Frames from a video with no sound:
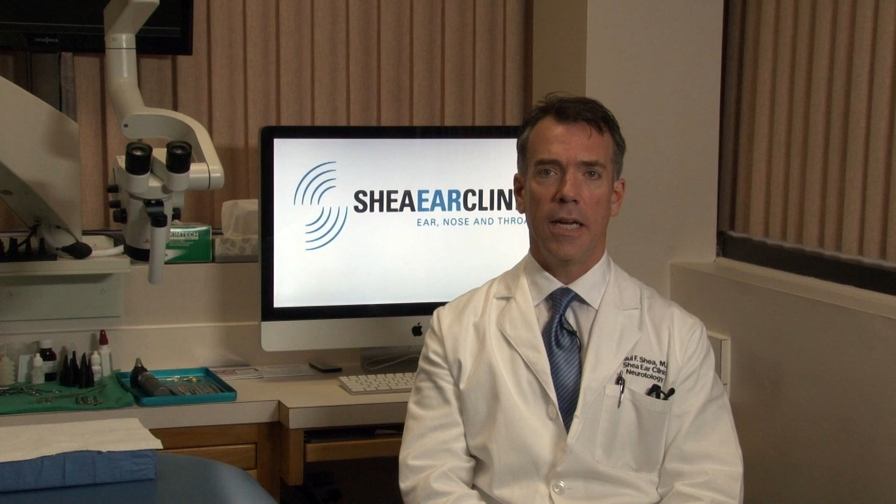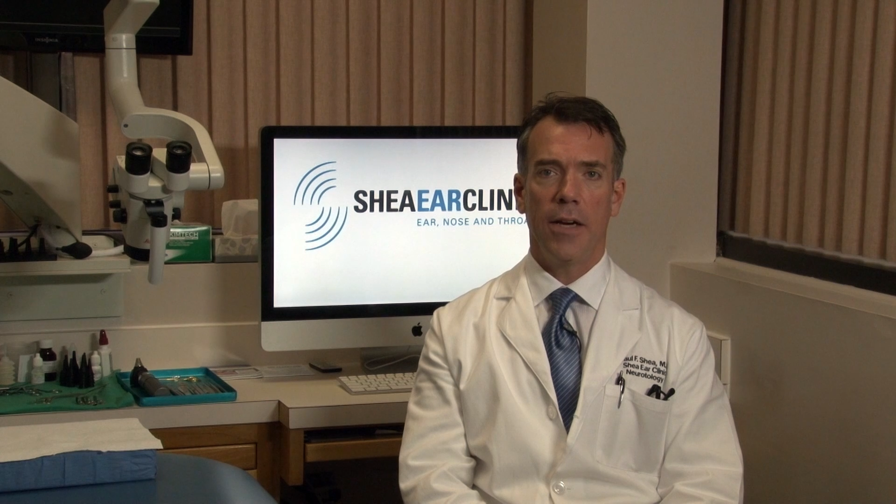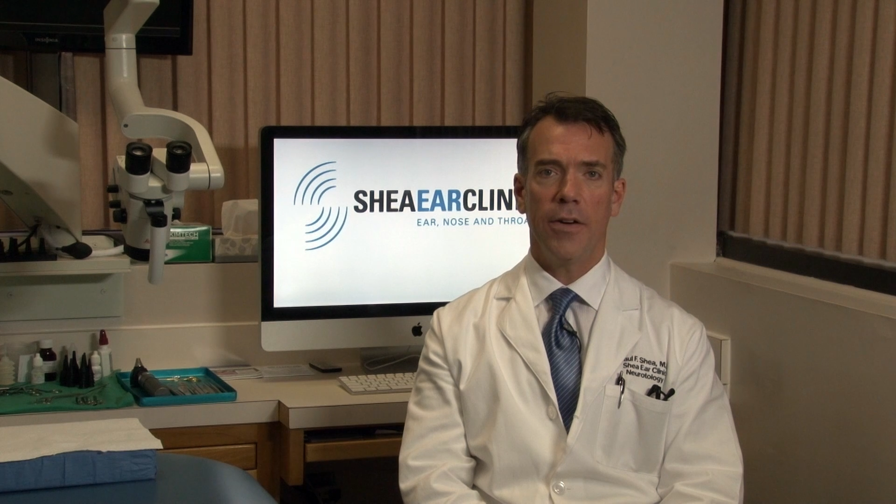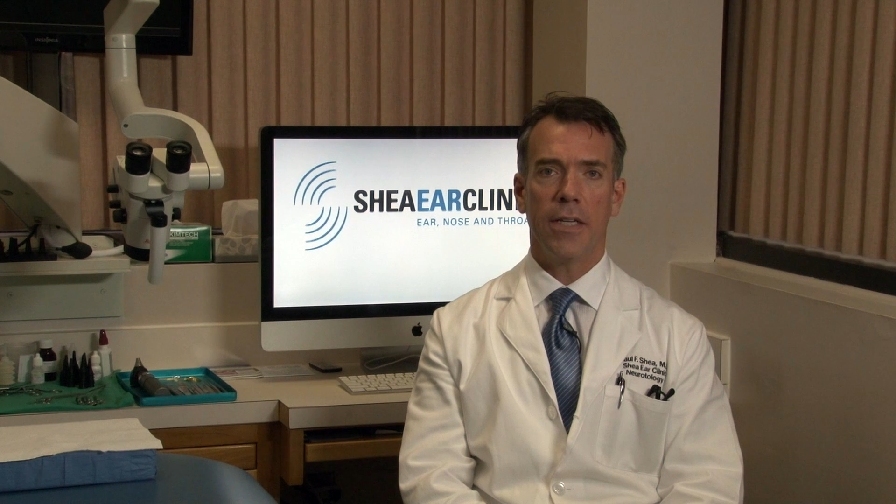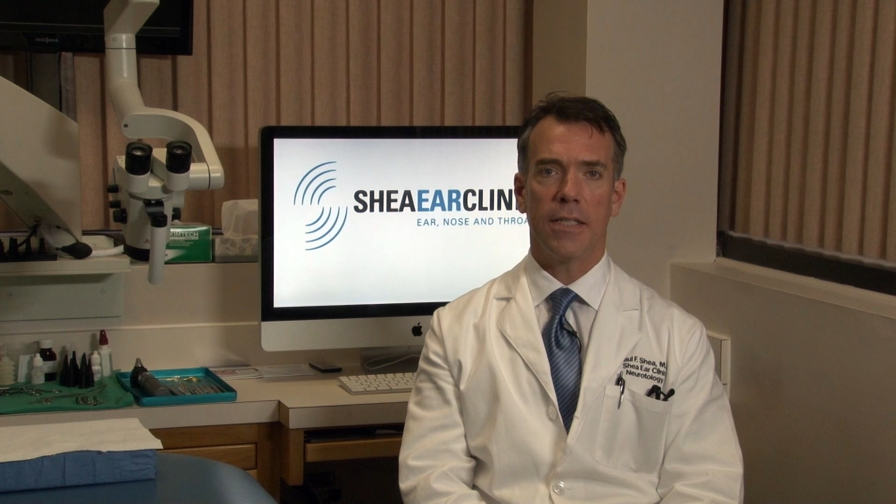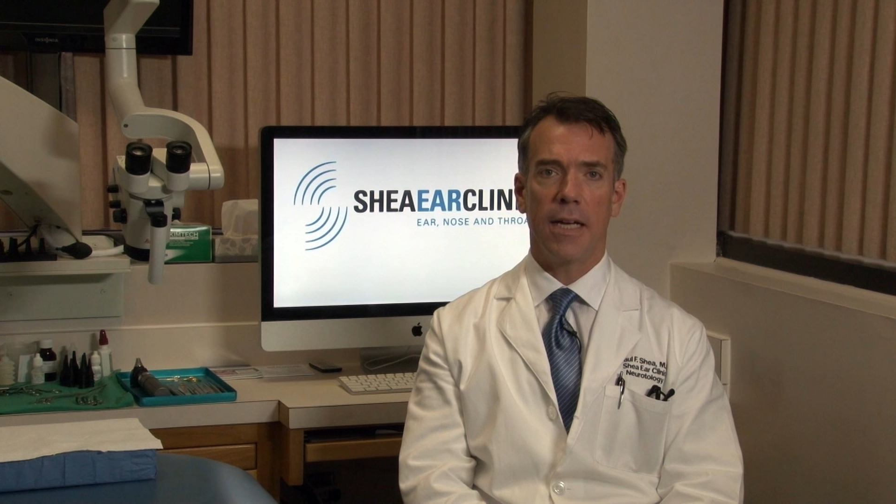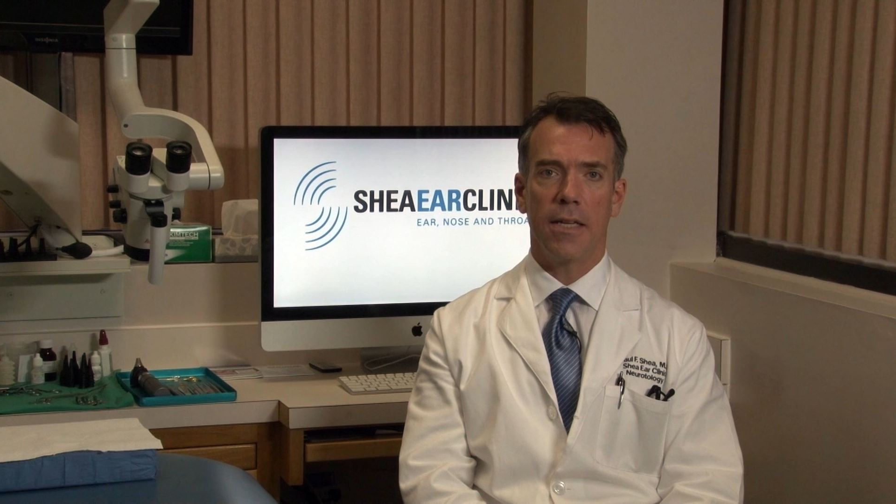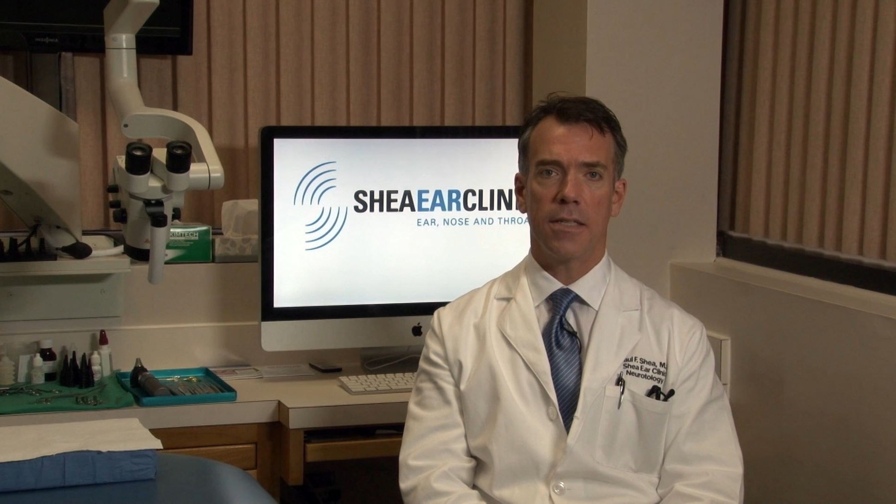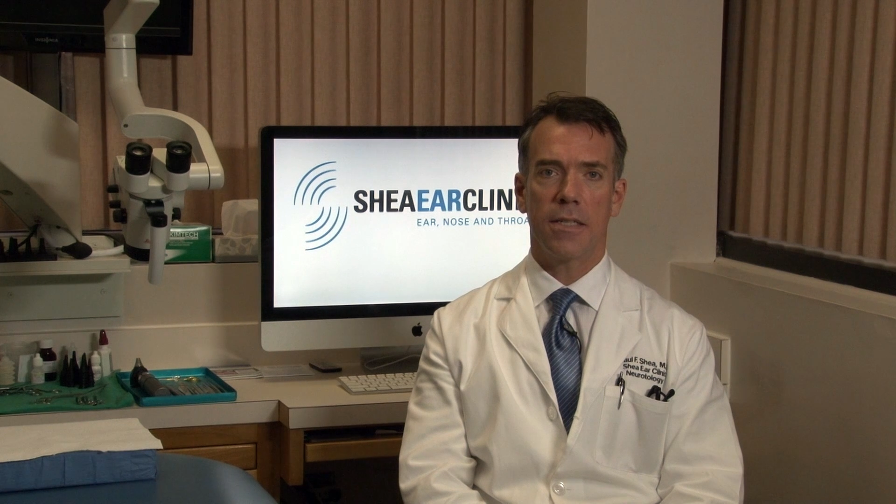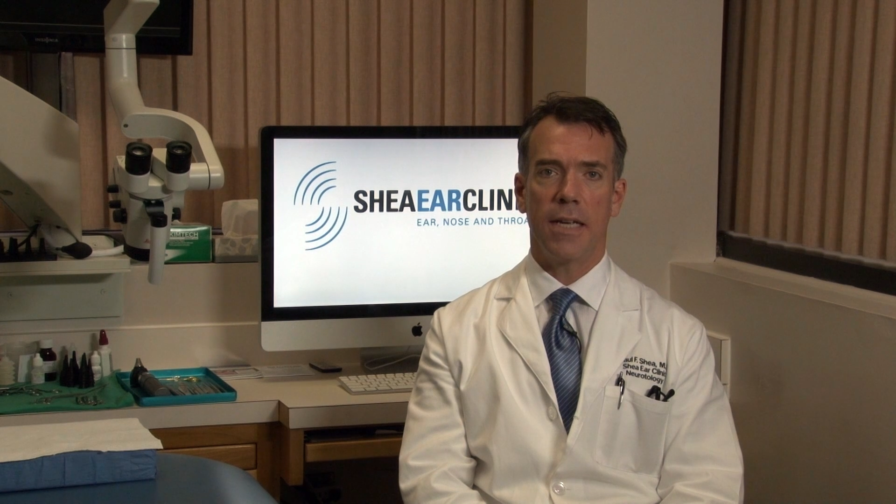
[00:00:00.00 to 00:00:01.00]
Hearing
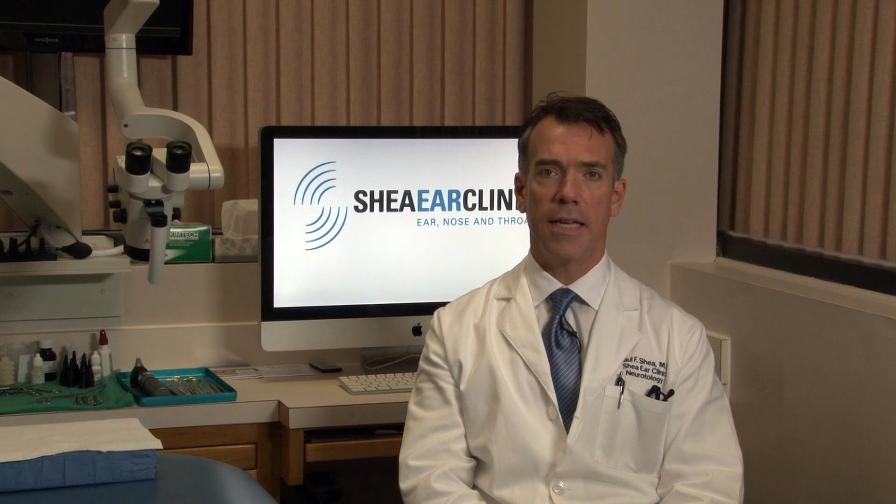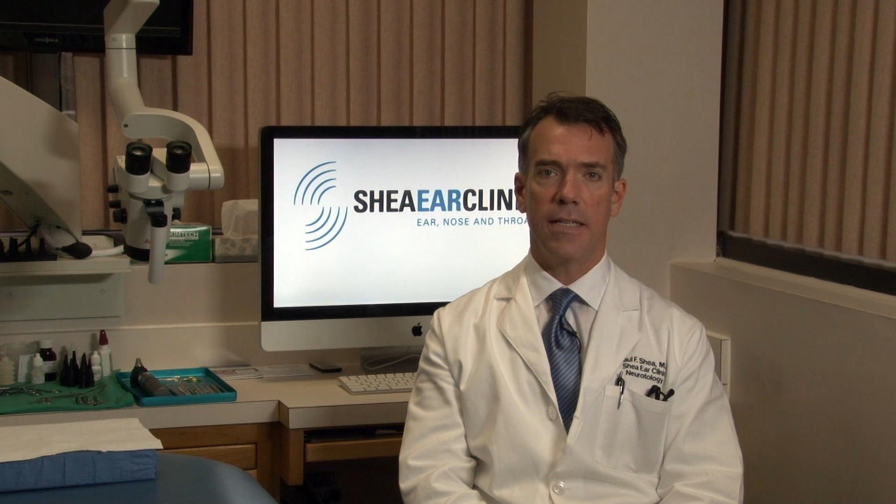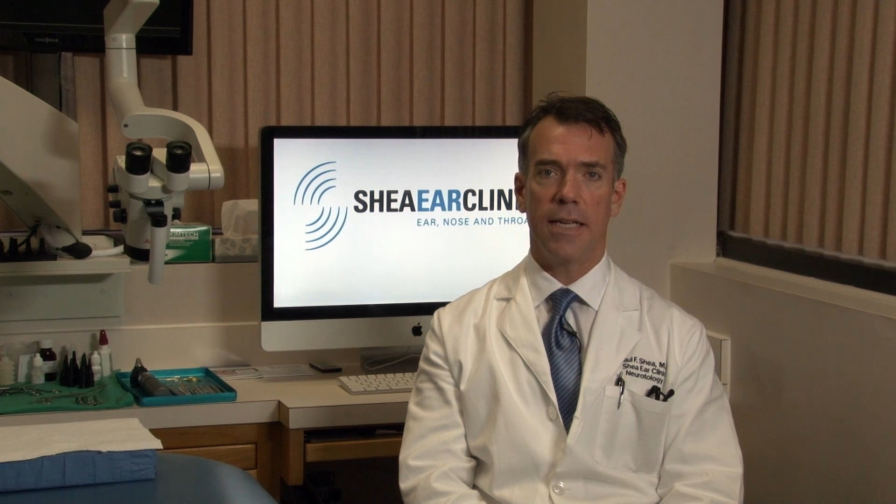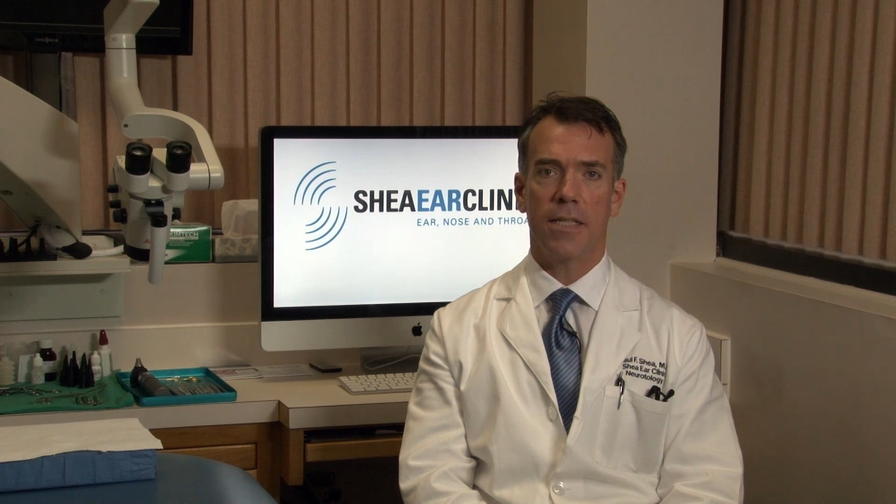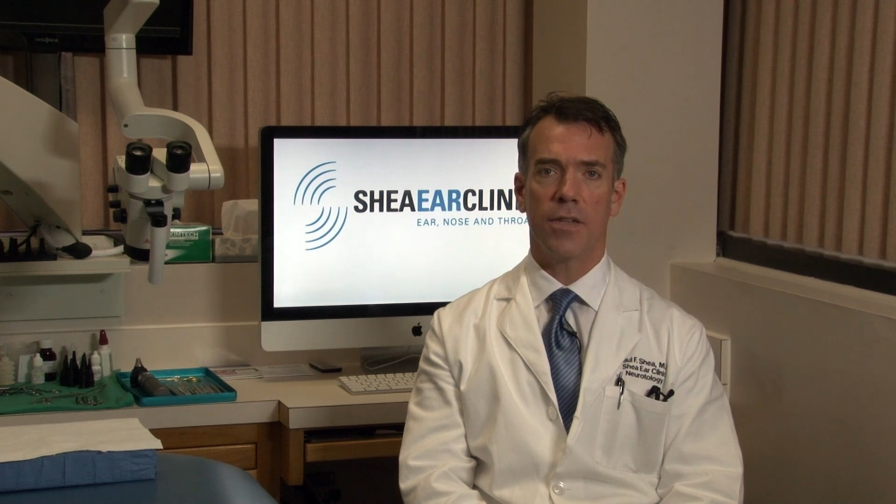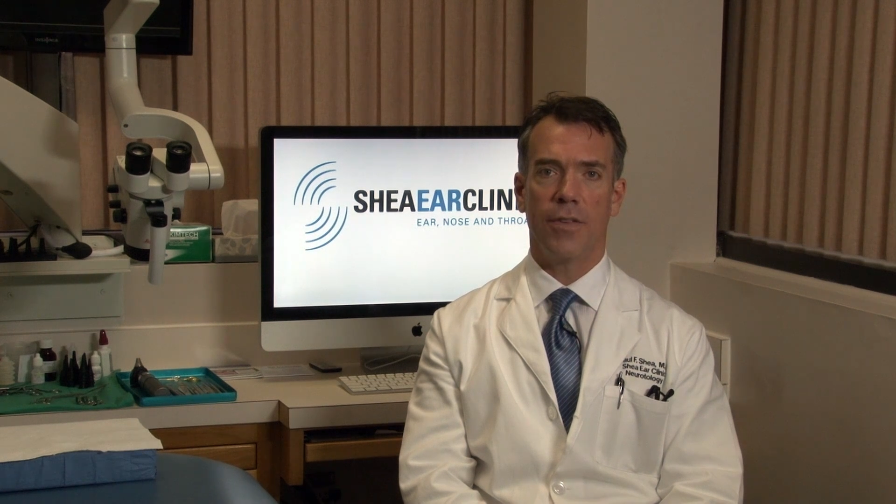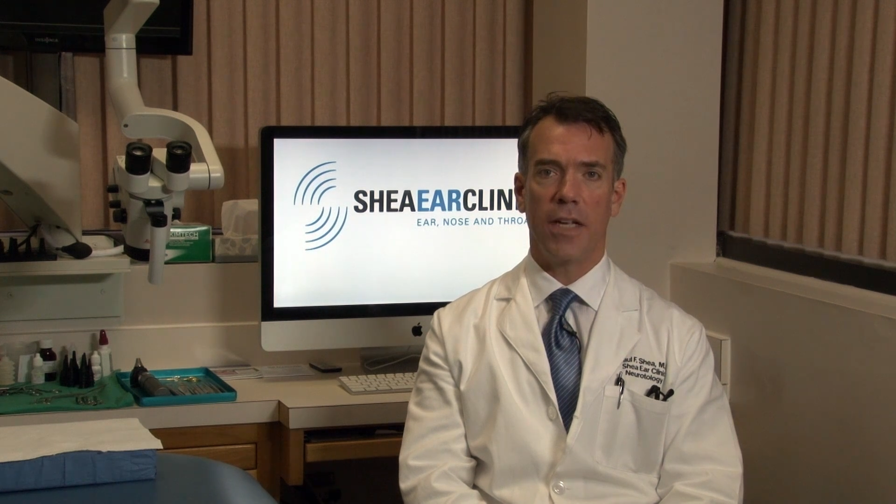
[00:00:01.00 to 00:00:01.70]
tests and tests of